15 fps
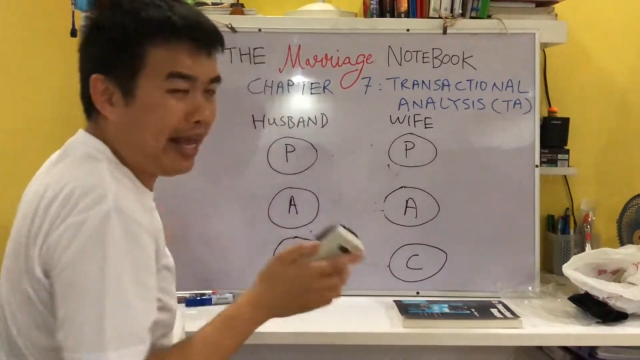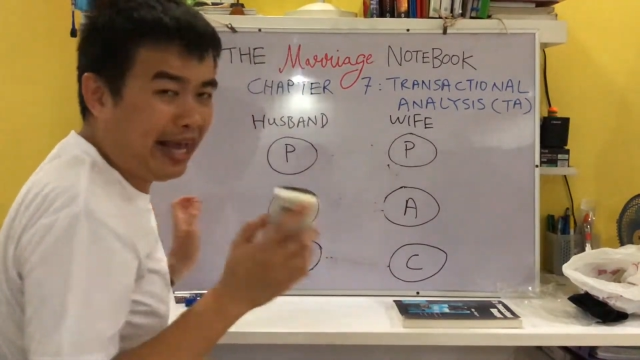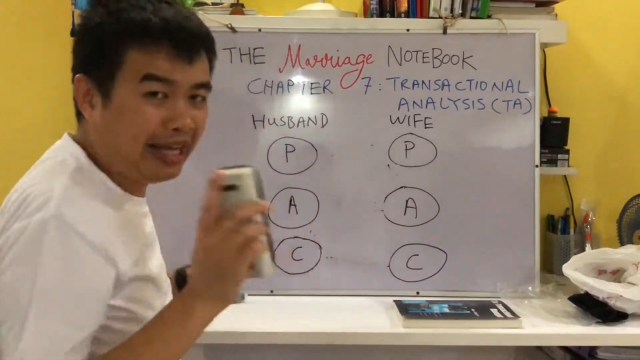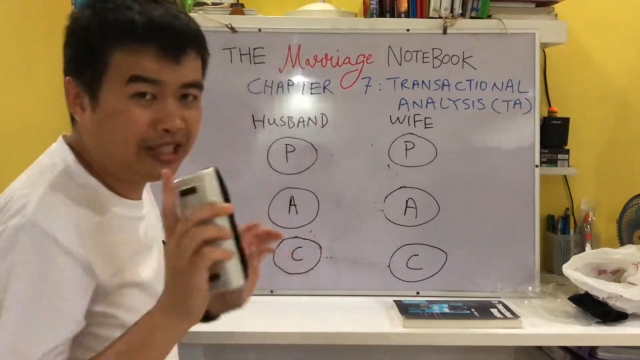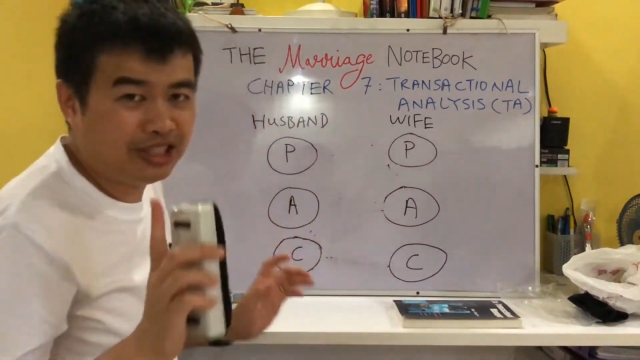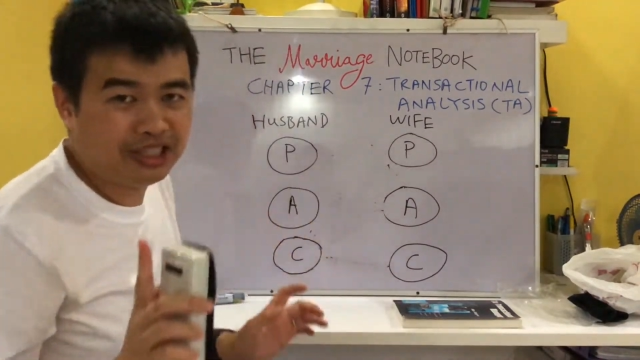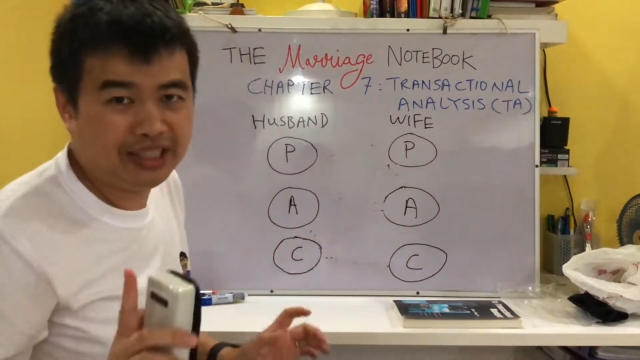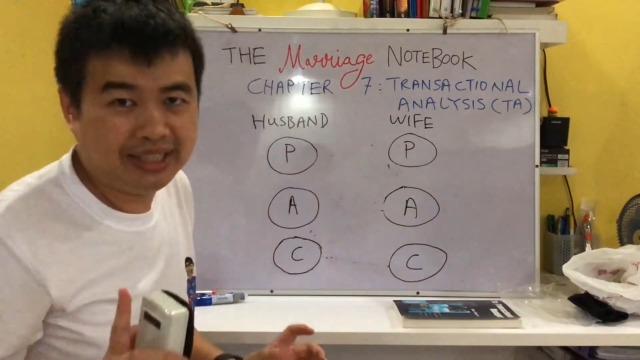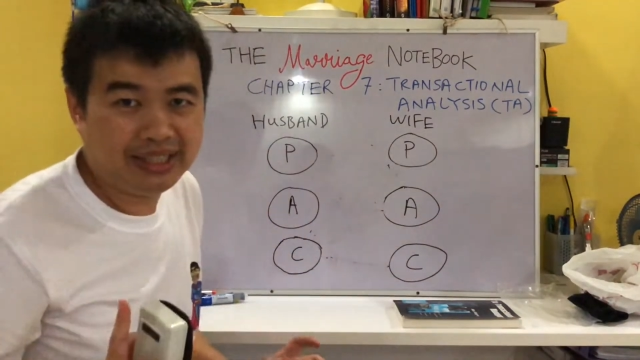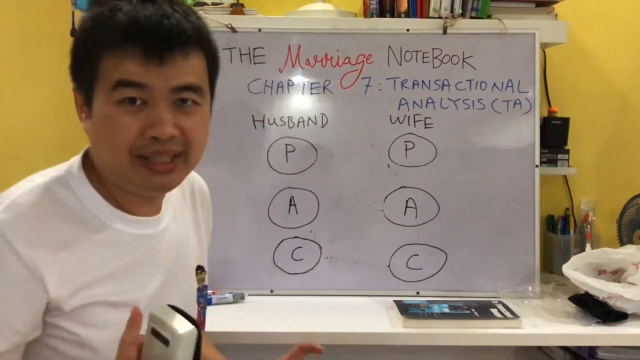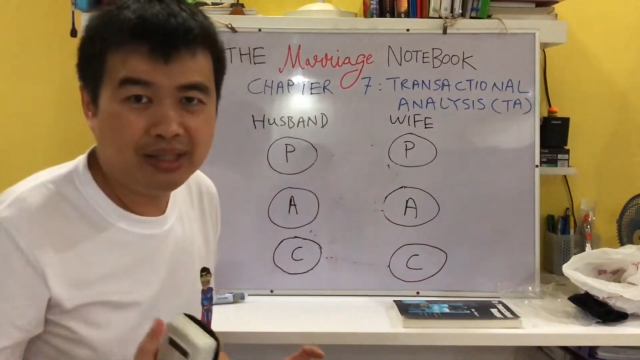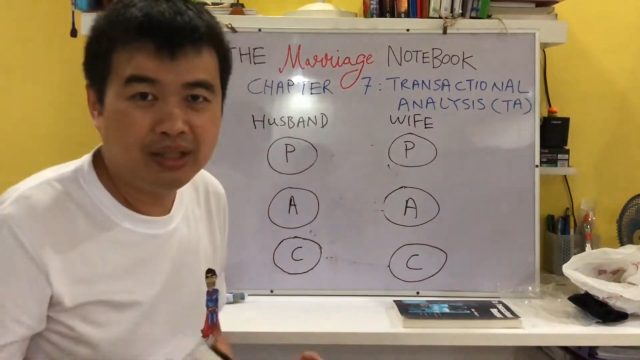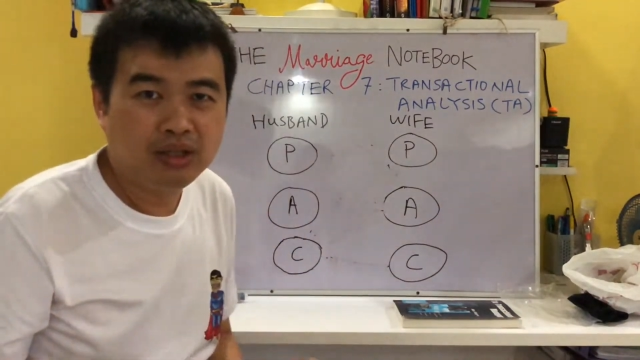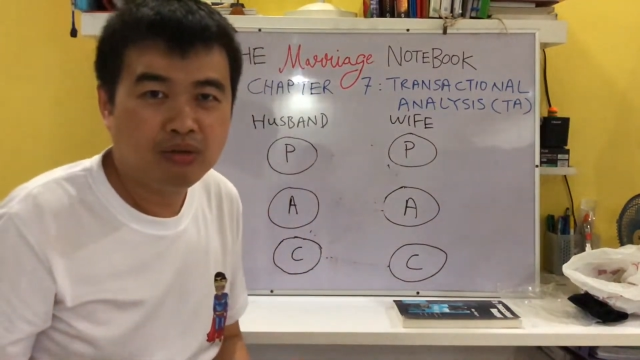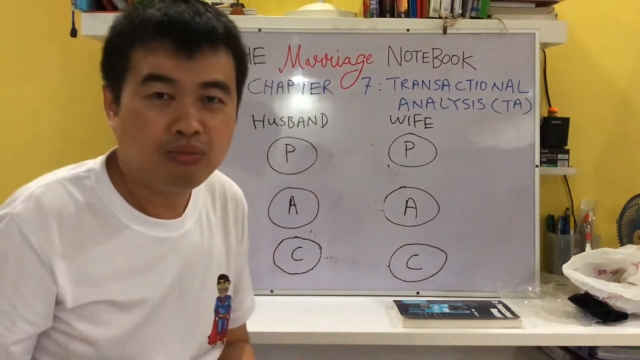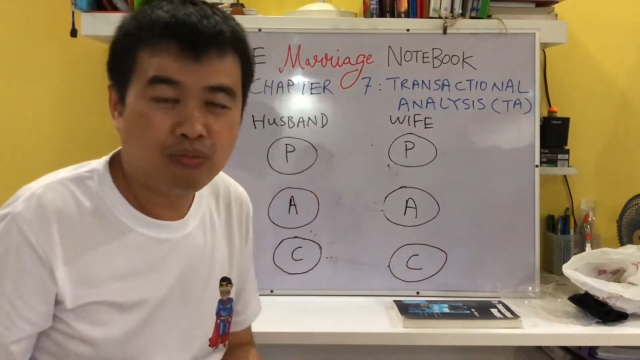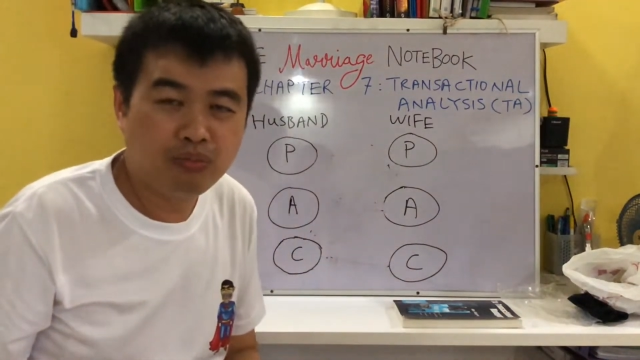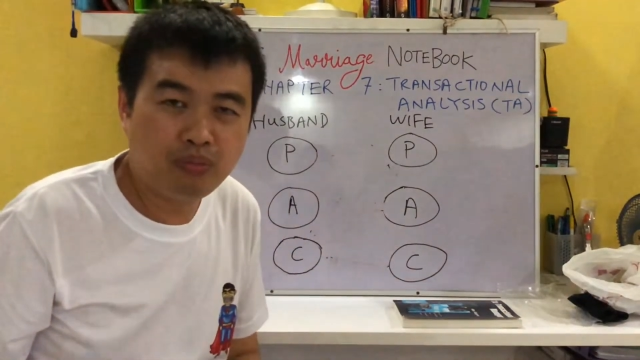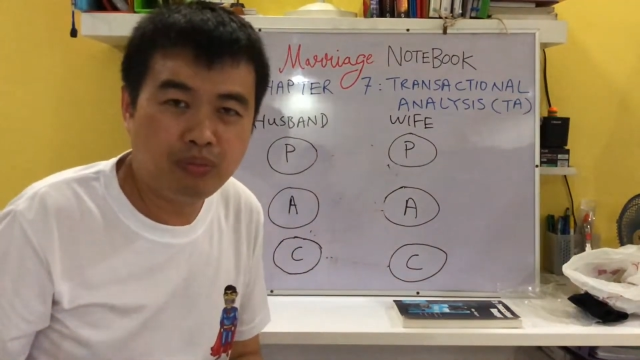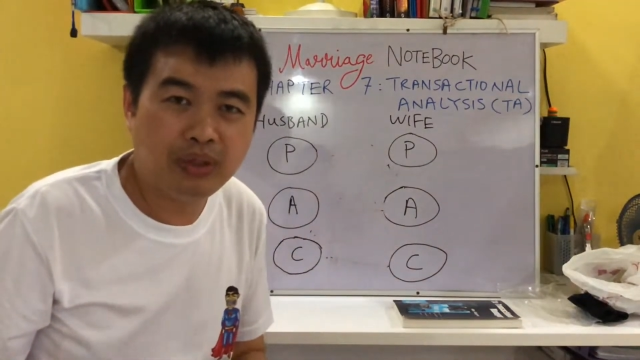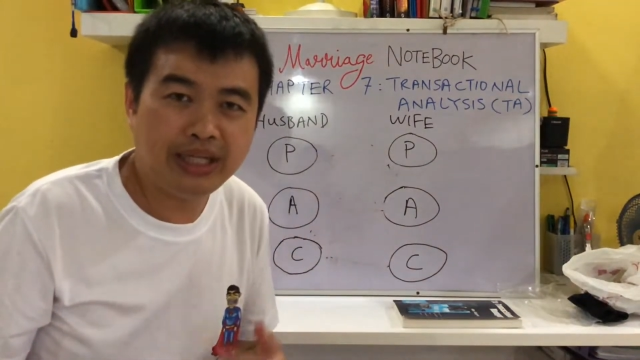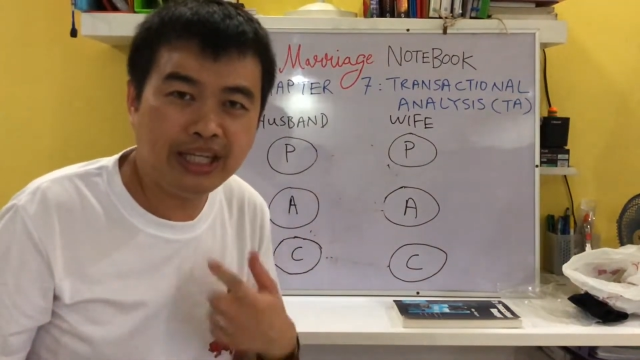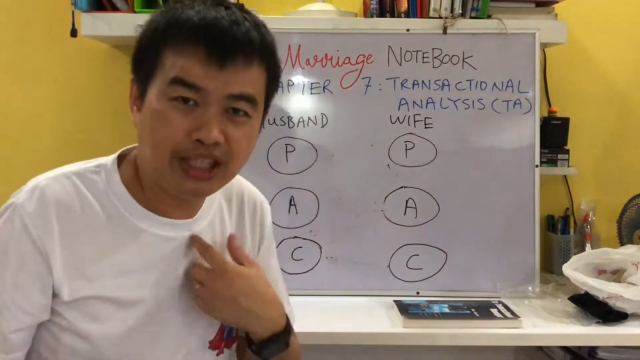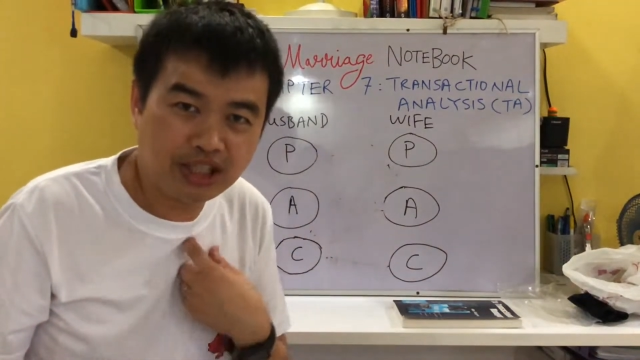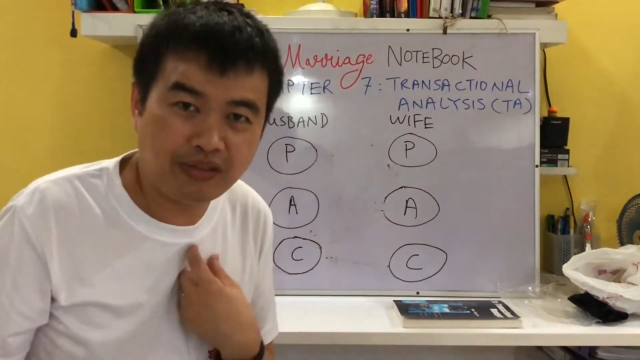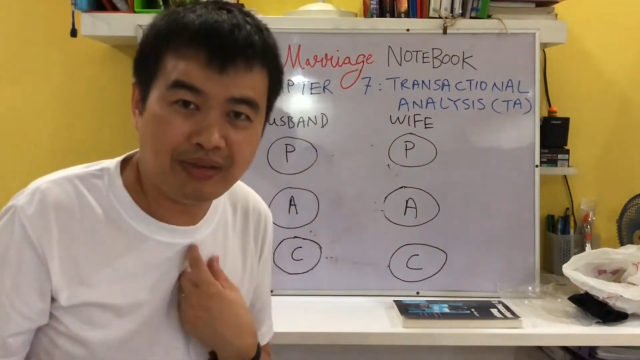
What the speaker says: actually each